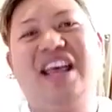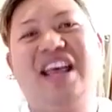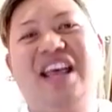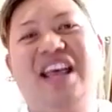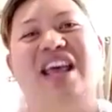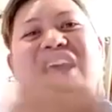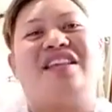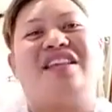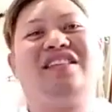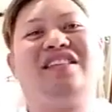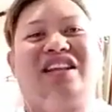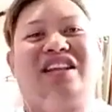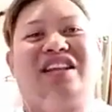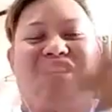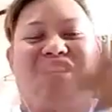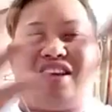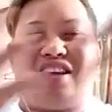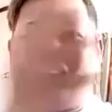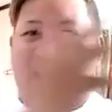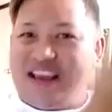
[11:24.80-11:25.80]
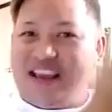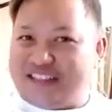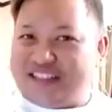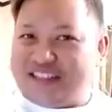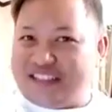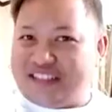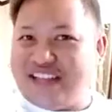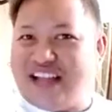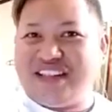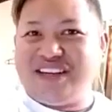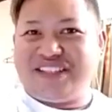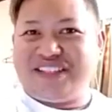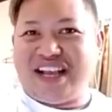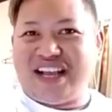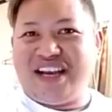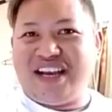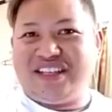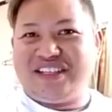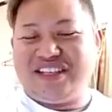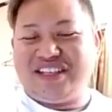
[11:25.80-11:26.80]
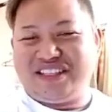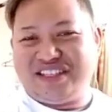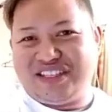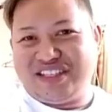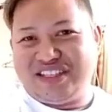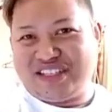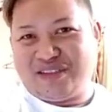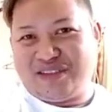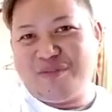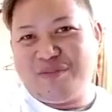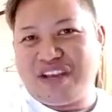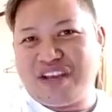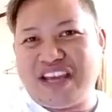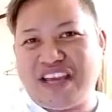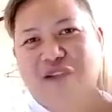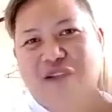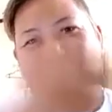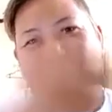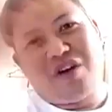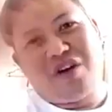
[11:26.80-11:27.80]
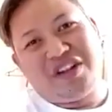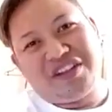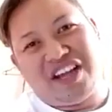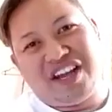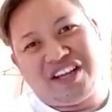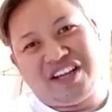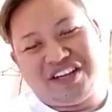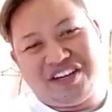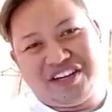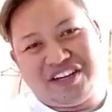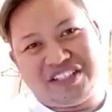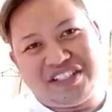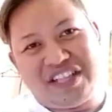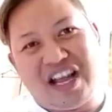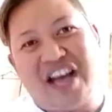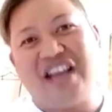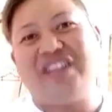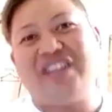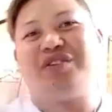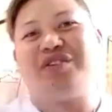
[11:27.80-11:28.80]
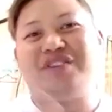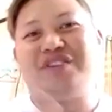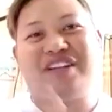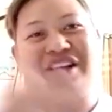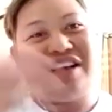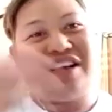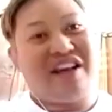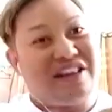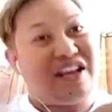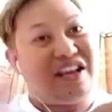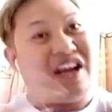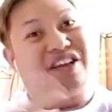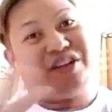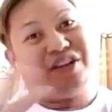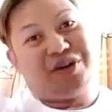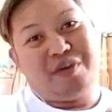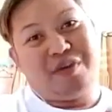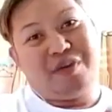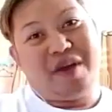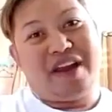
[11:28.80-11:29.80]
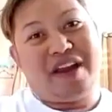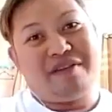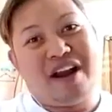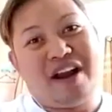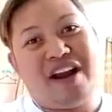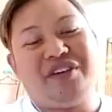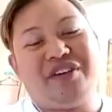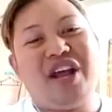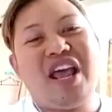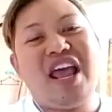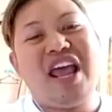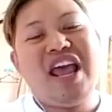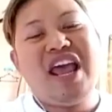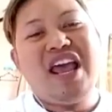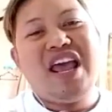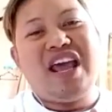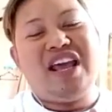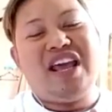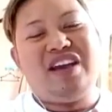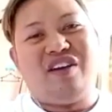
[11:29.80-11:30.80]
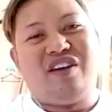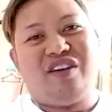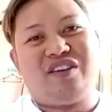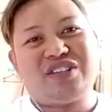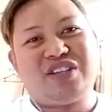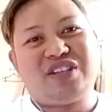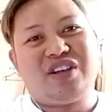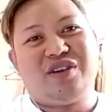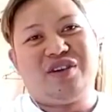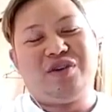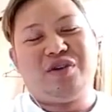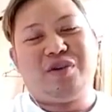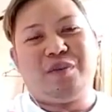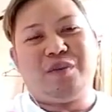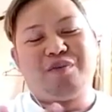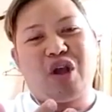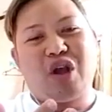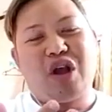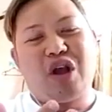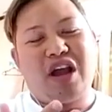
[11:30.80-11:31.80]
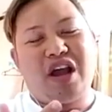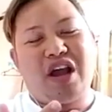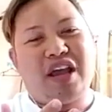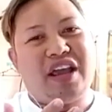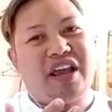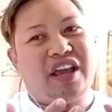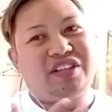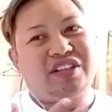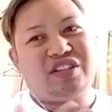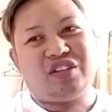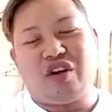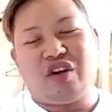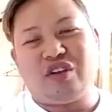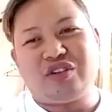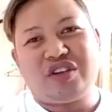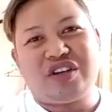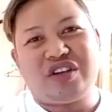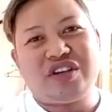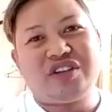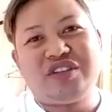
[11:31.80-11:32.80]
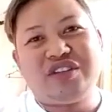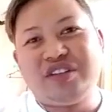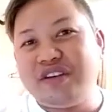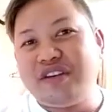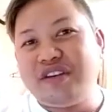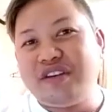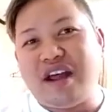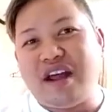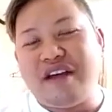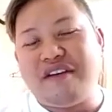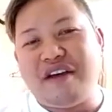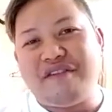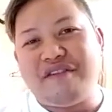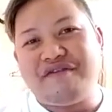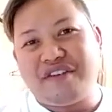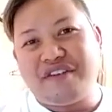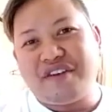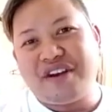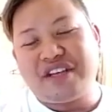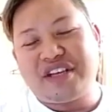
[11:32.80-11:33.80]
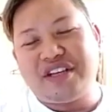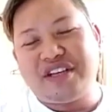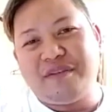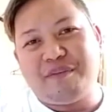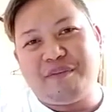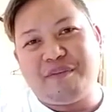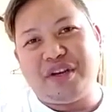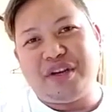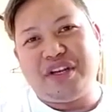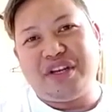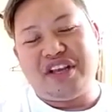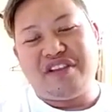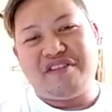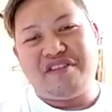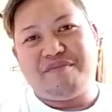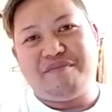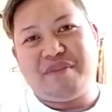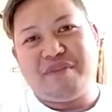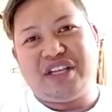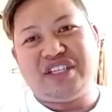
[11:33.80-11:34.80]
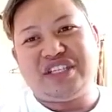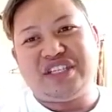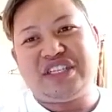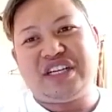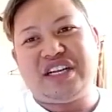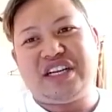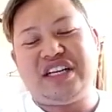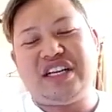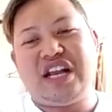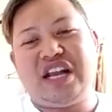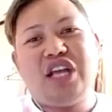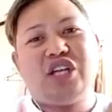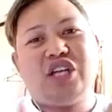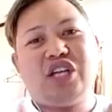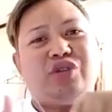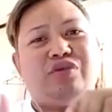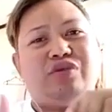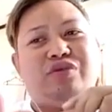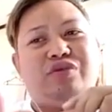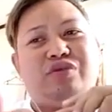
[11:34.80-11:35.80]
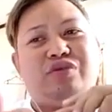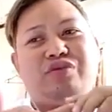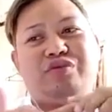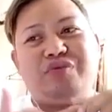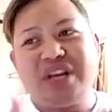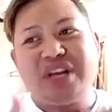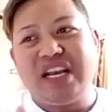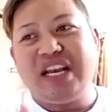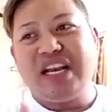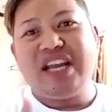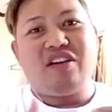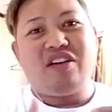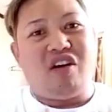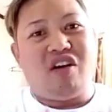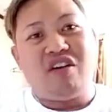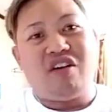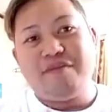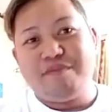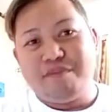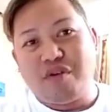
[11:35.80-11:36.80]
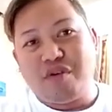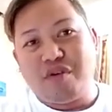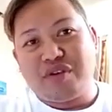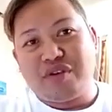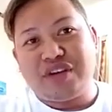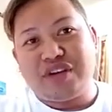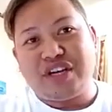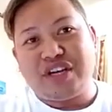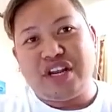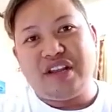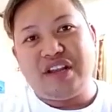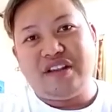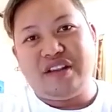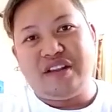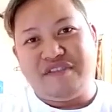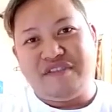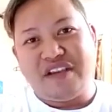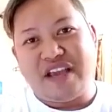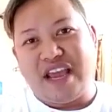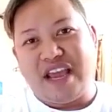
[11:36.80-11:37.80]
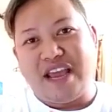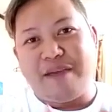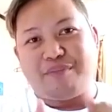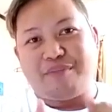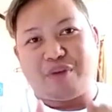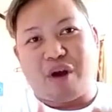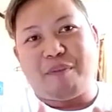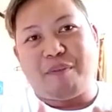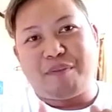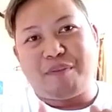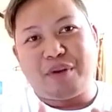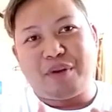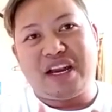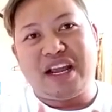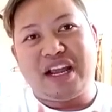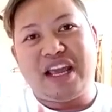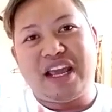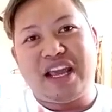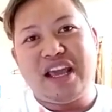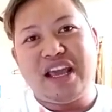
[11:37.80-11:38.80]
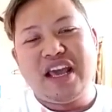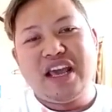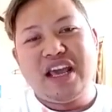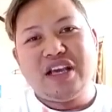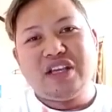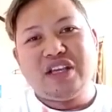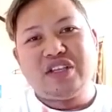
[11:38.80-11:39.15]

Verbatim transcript: that it's the other side that's just communicating while the other is not, or the other way around. And also, it's also a very good point that you've mentioned, to really onboard the VA properly. Yes.